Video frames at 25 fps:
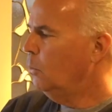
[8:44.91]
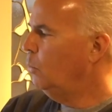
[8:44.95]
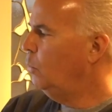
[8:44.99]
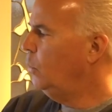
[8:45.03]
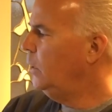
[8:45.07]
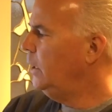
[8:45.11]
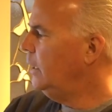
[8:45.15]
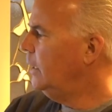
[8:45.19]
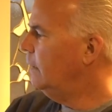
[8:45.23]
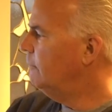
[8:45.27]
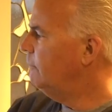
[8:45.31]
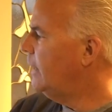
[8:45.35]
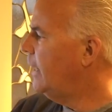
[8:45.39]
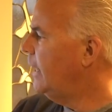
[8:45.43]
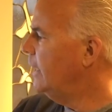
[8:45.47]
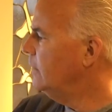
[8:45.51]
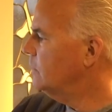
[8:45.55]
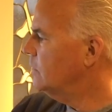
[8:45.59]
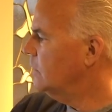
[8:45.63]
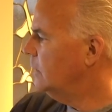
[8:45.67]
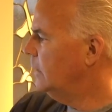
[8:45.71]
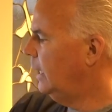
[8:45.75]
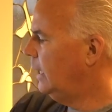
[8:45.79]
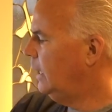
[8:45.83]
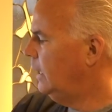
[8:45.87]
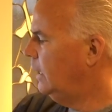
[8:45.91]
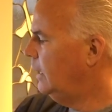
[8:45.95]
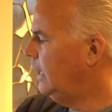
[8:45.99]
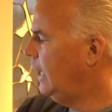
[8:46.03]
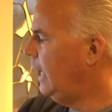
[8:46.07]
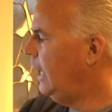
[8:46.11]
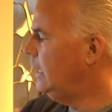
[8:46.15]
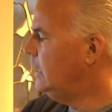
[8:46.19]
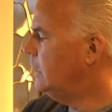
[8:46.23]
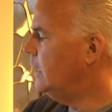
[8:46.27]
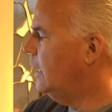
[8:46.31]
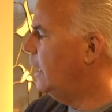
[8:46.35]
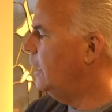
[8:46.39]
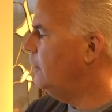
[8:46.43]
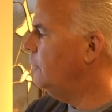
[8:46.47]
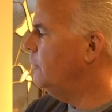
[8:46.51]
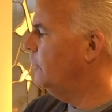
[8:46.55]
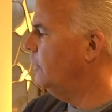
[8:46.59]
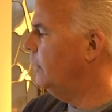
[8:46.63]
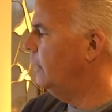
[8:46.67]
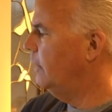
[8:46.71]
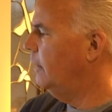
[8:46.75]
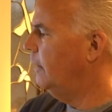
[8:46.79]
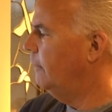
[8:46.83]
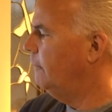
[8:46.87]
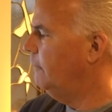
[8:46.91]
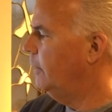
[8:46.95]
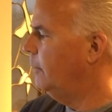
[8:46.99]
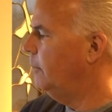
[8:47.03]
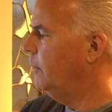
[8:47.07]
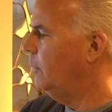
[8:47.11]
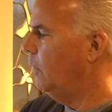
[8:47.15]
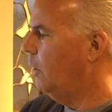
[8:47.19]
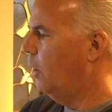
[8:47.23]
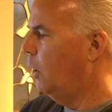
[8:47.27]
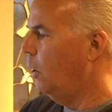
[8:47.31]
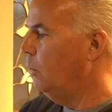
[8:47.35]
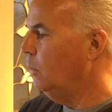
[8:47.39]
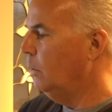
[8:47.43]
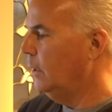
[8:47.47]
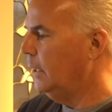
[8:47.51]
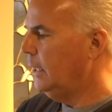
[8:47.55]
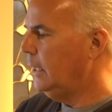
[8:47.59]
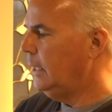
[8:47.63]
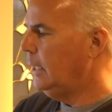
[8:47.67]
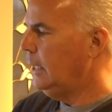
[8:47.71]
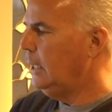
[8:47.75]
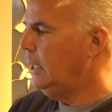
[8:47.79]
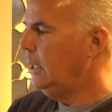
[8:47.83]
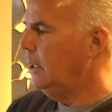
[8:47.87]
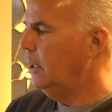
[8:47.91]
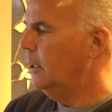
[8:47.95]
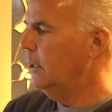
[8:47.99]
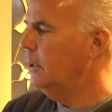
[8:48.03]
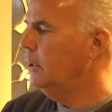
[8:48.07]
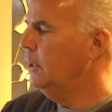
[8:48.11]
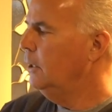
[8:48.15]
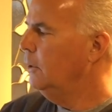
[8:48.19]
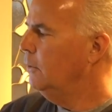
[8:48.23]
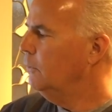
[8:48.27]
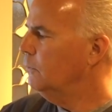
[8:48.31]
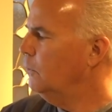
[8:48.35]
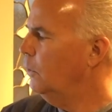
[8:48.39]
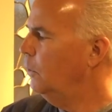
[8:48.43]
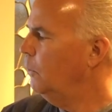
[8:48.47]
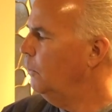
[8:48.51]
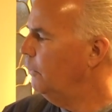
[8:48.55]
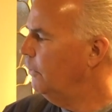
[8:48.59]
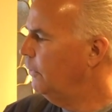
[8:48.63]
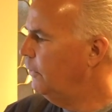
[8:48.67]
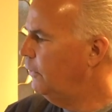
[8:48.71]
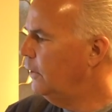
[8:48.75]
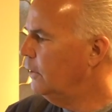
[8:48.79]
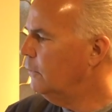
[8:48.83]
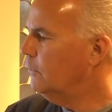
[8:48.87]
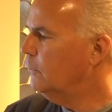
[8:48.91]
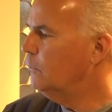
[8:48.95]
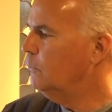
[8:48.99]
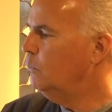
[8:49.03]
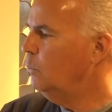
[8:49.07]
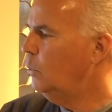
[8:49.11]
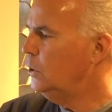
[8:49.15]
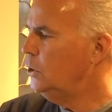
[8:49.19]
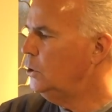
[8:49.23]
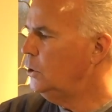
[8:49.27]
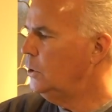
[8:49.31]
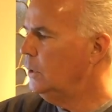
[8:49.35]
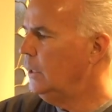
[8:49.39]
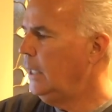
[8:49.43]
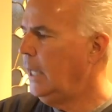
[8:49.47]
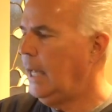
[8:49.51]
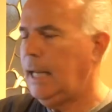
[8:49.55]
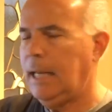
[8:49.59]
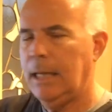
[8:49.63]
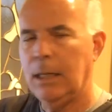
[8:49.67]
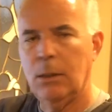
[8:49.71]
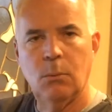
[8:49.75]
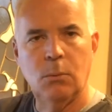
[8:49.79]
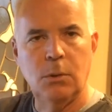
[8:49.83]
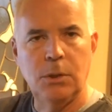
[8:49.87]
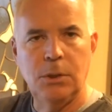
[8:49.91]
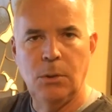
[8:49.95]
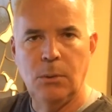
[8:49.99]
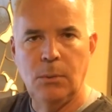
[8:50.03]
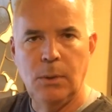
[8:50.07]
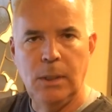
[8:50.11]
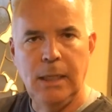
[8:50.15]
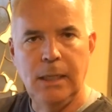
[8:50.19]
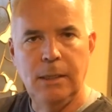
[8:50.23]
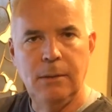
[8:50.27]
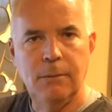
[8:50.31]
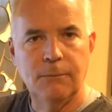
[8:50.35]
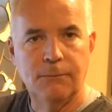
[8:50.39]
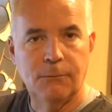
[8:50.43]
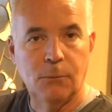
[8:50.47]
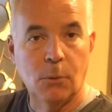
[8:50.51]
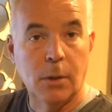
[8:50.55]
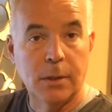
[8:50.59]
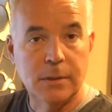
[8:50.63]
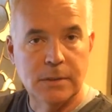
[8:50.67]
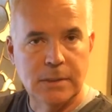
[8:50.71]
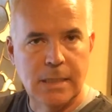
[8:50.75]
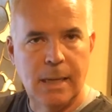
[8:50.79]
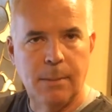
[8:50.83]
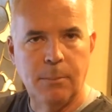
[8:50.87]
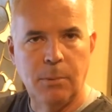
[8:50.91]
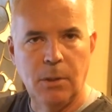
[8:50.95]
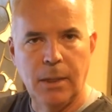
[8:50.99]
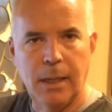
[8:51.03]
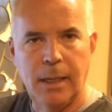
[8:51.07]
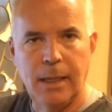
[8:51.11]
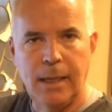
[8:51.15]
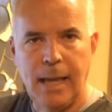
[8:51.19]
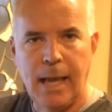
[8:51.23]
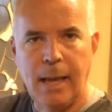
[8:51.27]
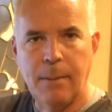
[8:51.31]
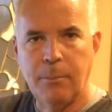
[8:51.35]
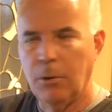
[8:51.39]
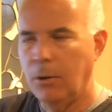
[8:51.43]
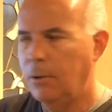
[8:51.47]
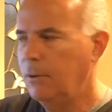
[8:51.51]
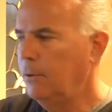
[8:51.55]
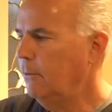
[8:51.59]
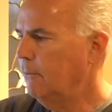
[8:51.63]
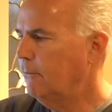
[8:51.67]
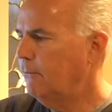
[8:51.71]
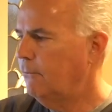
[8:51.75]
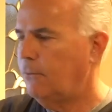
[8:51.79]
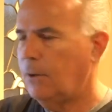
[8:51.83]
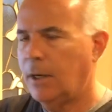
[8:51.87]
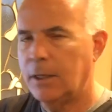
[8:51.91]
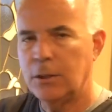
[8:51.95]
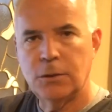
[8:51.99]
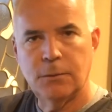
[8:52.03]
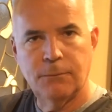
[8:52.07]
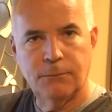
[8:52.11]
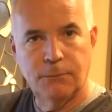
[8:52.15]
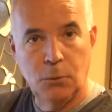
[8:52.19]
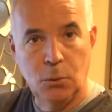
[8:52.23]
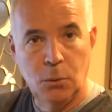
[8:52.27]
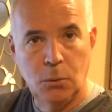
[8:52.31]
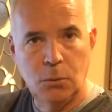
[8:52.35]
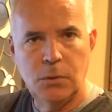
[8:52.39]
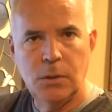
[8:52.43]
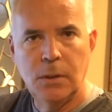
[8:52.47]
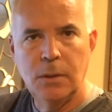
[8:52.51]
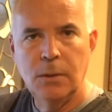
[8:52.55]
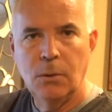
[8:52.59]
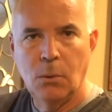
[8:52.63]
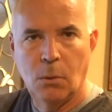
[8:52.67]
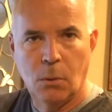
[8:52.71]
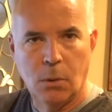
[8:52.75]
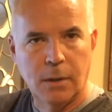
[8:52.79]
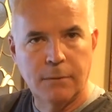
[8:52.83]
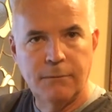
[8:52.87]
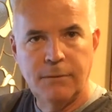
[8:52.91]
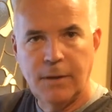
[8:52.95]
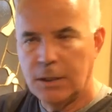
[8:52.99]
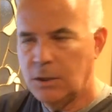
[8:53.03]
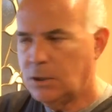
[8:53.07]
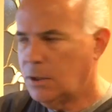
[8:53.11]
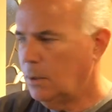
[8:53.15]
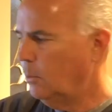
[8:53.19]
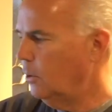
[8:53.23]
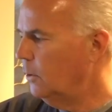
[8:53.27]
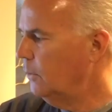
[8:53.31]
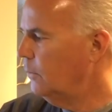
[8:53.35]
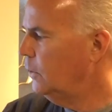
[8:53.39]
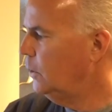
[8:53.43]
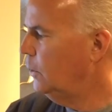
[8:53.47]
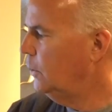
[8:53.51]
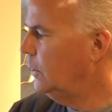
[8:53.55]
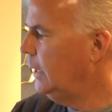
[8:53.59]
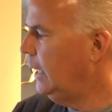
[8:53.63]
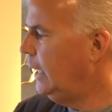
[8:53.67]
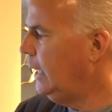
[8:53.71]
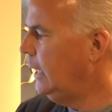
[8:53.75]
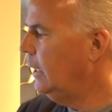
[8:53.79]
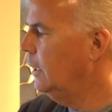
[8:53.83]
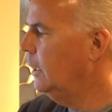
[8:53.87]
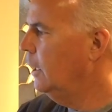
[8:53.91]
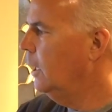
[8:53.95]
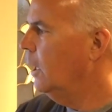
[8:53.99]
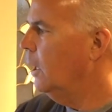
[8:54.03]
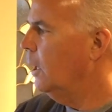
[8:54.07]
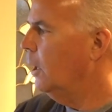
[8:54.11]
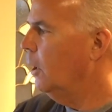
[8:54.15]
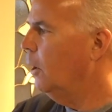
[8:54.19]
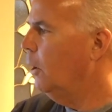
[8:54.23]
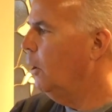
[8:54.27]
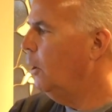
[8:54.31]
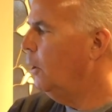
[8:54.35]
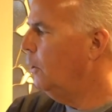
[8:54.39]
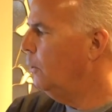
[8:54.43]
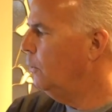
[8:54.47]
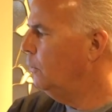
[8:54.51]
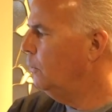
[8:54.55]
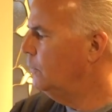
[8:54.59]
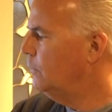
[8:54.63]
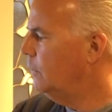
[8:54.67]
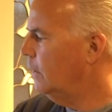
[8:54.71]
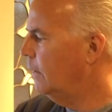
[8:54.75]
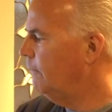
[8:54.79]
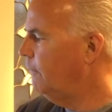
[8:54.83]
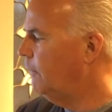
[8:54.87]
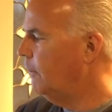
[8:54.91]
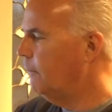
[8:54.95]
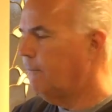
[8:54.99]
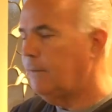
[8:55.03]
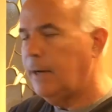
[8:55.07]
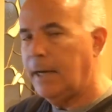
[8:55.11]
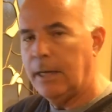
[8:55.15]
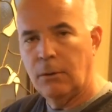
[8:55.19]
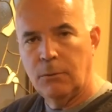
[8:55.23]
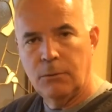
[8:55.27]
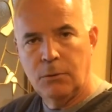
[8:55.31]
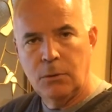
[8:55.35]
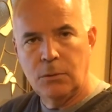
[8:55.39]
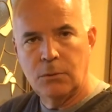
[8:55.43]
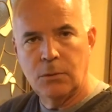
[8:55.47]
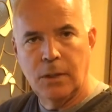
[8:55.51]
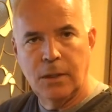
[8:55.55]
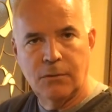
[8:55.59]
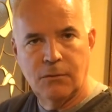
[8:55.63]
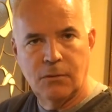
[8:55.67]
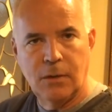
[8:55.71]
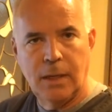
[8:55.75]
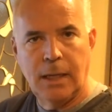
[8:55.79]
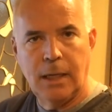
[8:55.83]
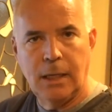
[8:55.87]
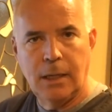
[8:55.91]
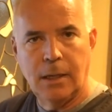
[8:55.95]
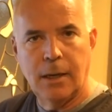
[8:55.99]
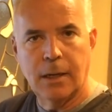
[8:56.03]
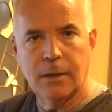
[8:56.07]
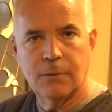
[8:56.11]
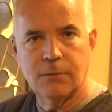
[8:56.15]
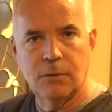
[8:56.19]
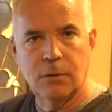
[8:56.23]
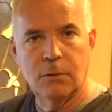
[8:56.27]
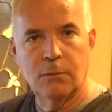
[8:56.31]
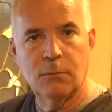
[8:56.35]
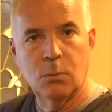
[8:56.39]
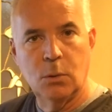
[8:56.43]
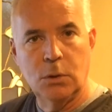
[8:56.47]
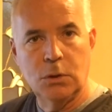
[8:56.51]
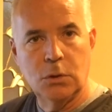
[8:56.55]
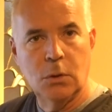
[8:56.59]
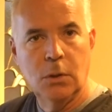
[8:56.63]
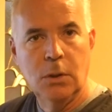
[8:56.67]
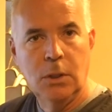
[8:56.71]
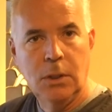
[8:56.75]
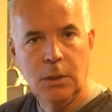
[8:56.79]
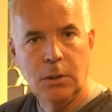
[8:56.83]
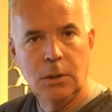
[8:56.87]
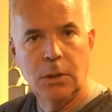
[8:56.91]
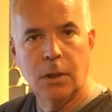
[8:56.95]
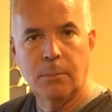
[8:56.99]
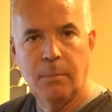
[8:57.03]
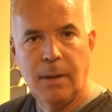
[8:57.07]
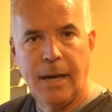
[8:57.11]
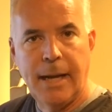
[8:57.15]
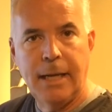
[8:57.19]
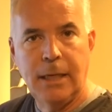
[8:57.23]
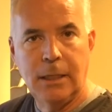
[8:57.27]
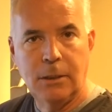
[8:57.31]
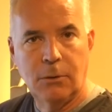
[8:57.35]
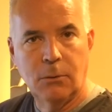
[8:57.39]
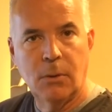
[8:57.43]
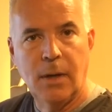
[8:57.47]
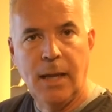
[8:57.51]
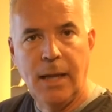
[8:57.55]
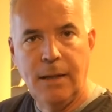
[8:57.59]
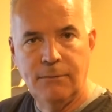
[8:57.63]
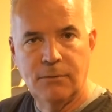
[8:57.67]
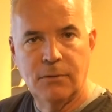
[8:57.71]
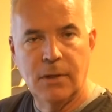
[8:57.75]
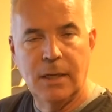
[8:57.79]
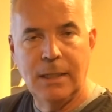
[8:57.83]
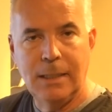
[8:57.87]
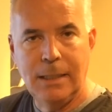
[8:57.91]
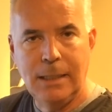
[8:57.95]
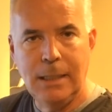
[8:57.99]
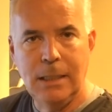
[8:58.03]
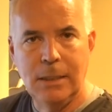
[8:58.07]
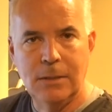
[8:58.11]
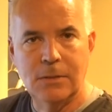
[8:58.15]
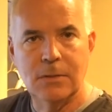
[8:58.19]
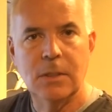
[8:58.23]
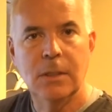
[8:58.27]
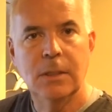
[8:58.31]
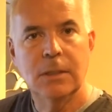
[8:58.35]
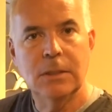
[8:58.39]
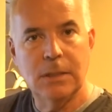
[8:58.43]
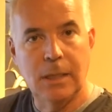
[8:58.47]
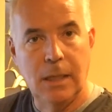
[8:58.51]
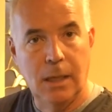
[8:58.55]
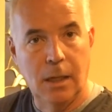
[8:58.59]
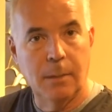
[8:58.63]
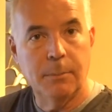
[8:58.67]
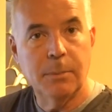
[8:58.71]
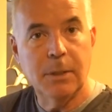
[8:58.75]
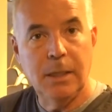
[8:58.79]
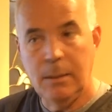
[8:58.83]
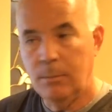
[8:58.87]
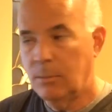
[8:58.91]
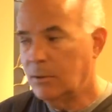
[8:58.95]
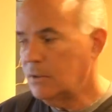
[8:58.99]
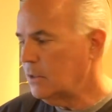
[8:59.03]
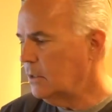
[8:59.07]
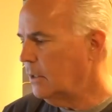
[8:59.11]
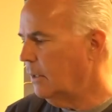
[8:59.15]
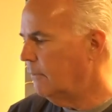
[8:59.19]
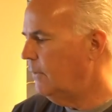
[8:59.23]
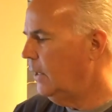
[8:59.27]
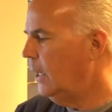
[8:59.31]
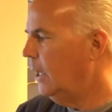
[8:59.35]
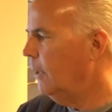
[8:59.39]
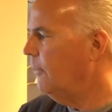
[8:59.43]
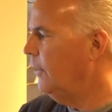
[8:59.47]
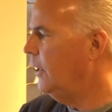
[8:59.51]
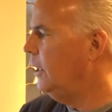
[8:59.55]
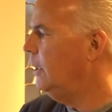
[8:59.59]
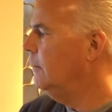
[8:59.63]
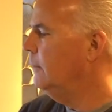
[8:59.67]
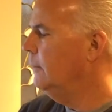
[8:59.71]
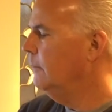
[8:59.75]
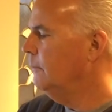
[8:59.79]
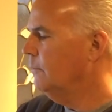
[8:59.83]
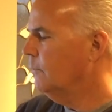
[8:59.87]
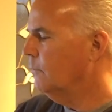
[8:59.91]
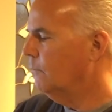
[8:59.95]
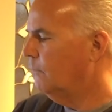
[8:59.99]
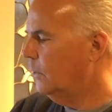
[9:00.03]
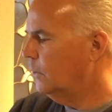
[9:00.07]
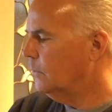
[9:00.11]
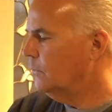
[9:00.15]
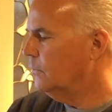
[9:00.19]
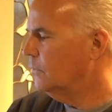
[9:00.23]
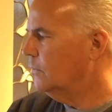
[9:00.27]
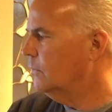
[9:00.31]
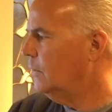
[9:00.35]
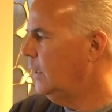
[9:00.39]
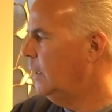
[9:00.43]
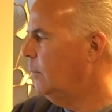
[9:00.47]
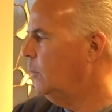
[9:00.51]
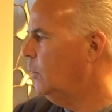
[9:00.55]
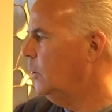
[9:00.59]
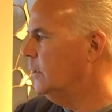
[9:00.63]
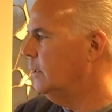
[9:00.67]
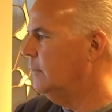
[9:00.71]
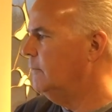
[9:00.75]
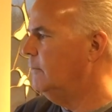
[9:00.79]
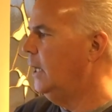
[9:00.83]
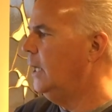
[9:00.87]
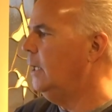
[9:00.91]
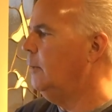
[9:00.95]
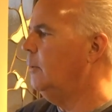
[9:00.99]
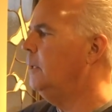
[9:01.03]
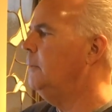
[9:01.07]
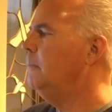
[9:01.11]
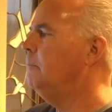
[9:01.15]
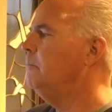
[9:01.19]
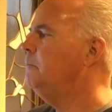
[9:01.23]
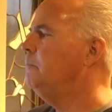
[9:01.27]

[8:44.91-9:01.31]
We have isolated 800 of them only here. So this is what you're getting when you eat, for example, an apple, fresh fruit or a vegetable. You're getting loads of the phytonutrients and antioxidants which your body craves and needs to help keep itself healthy versus, say, a multivitamin.